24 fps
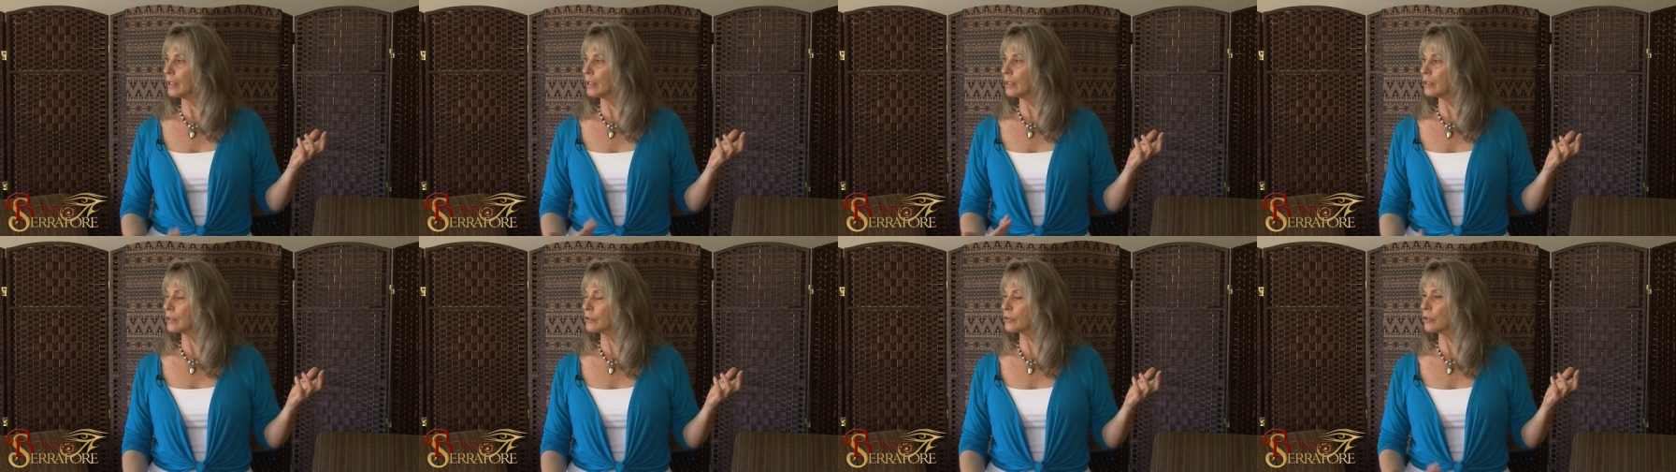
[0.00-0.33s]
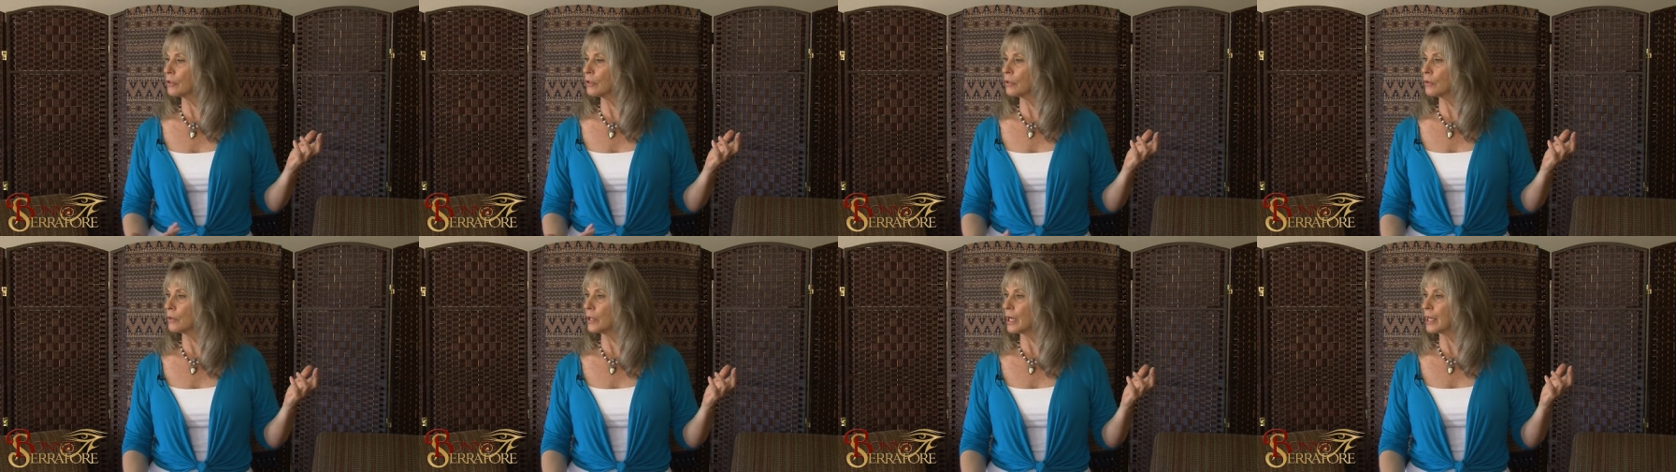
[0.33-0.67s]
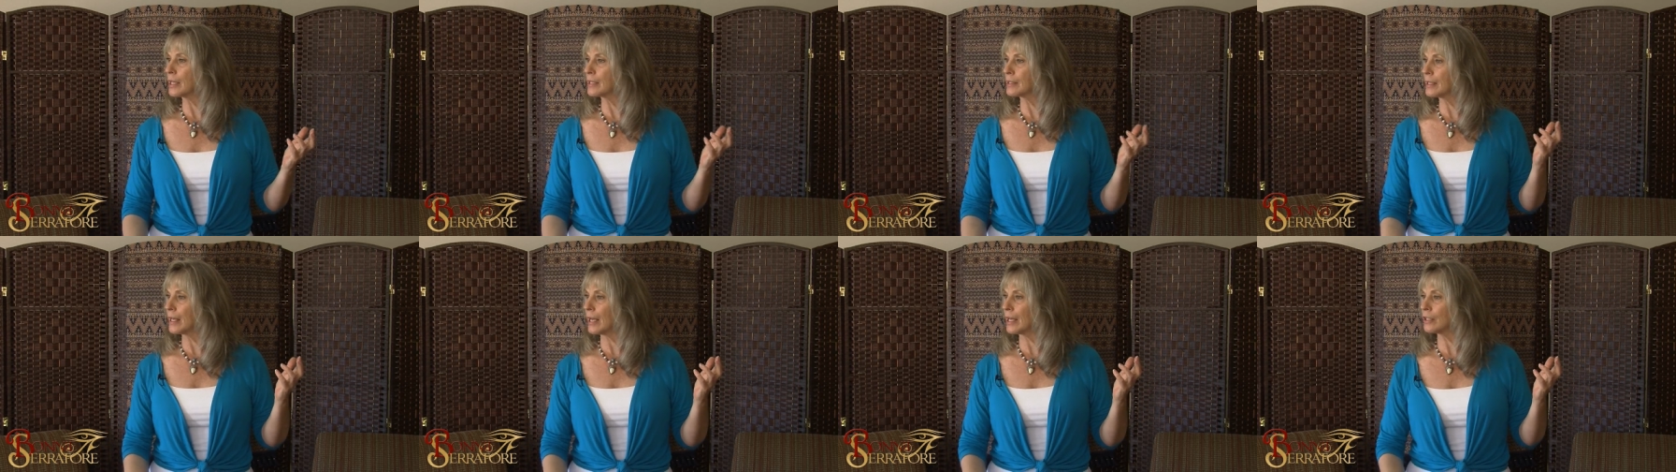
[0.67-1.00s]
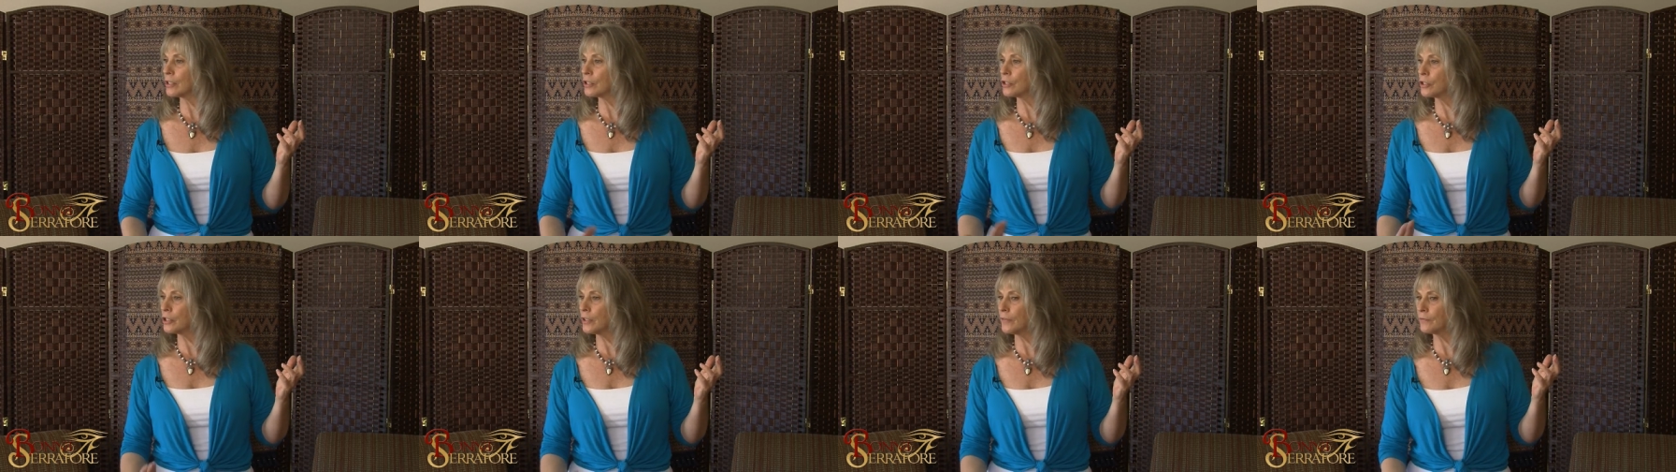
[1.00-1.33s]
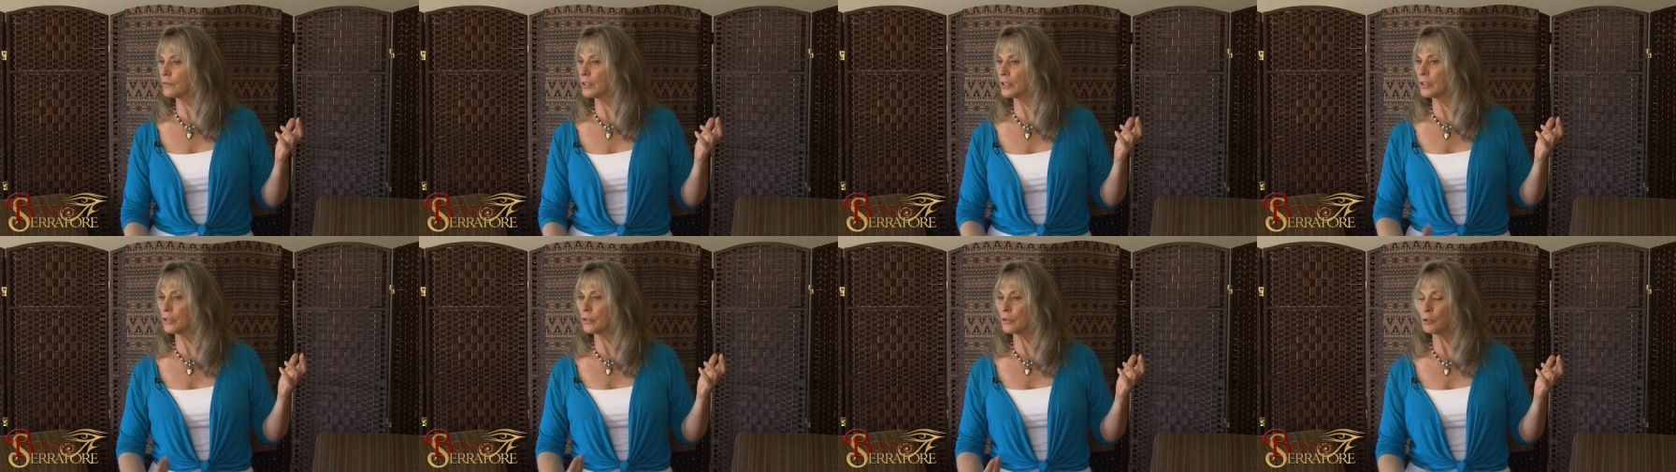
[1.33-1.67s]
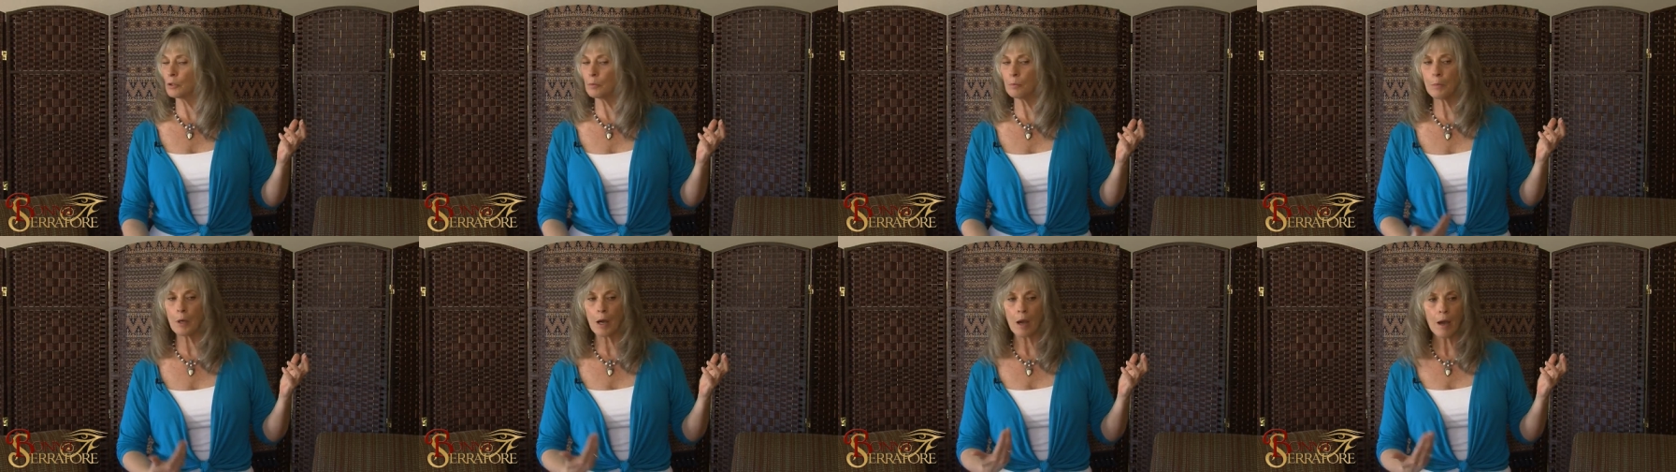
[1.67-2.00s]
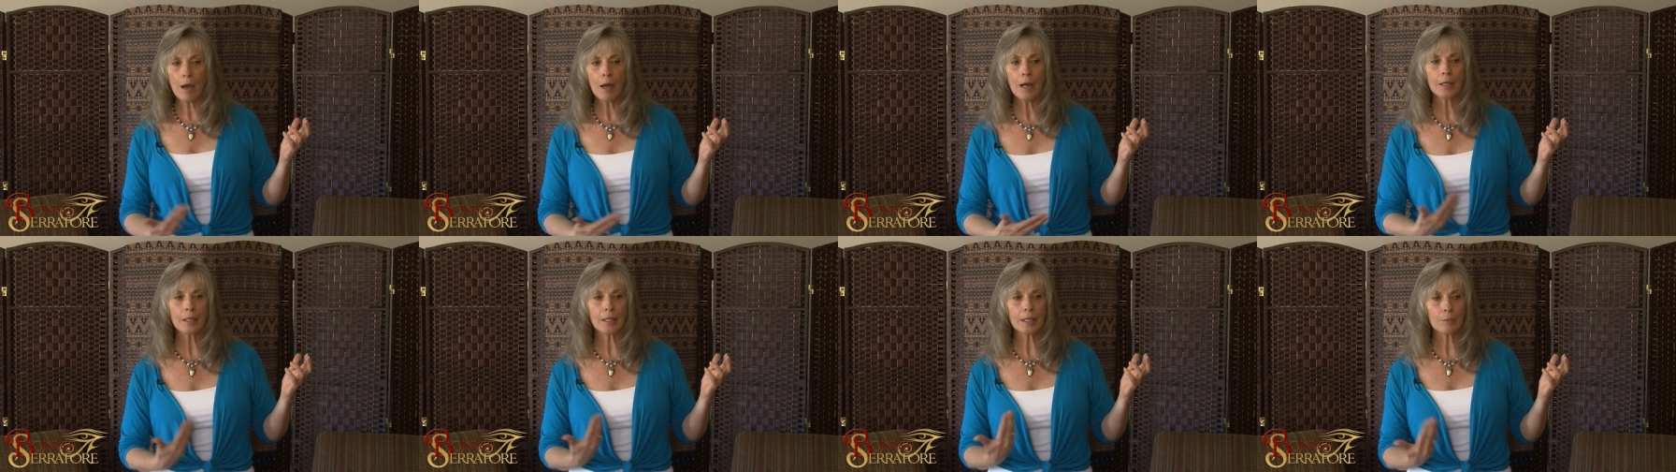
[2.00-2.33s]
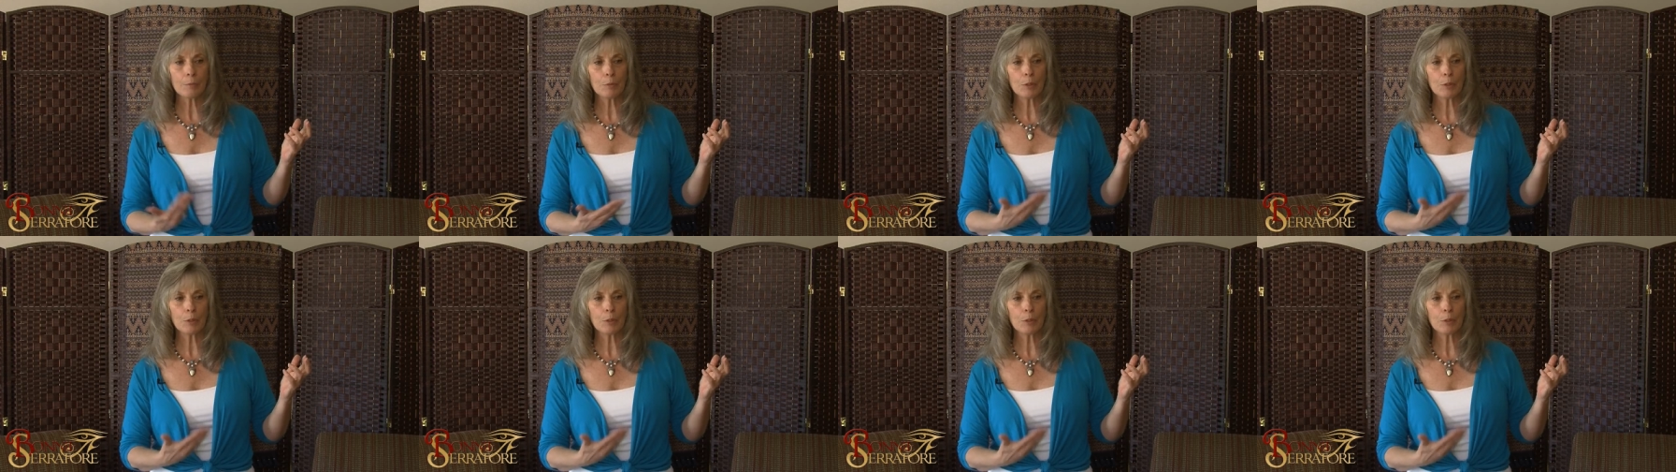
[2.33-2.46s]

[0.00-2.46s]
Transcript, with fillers: And so as that shifted in her body,